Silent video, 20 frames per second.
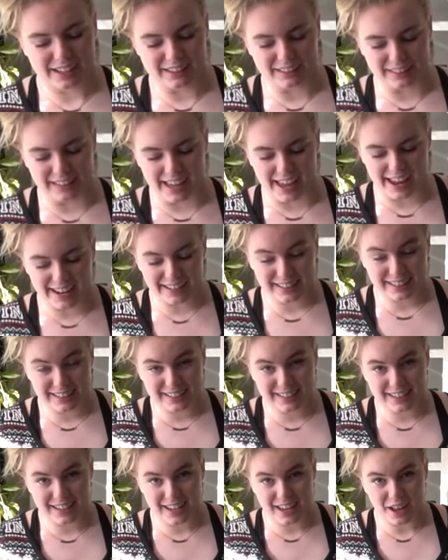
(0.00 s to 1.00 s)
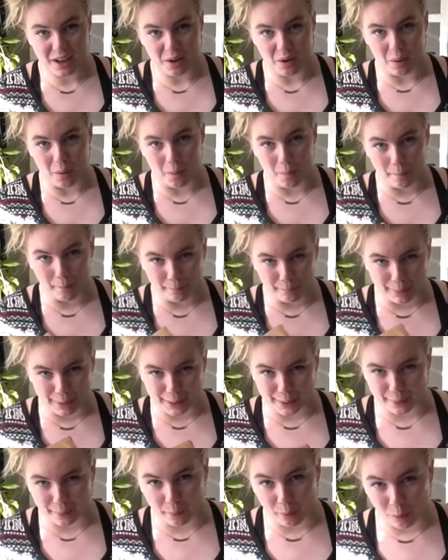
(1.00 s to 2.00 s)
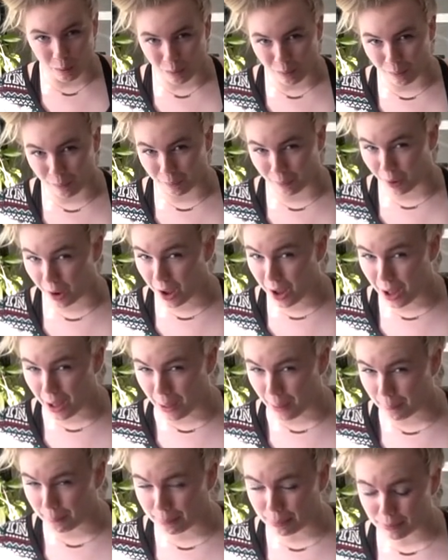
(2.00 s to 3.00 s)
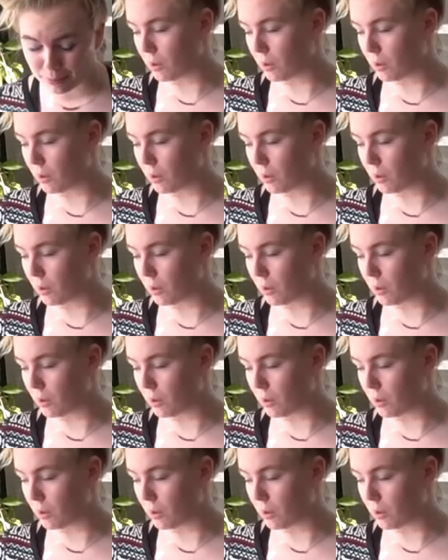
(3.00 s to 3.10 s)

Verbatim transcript: Let's open her up.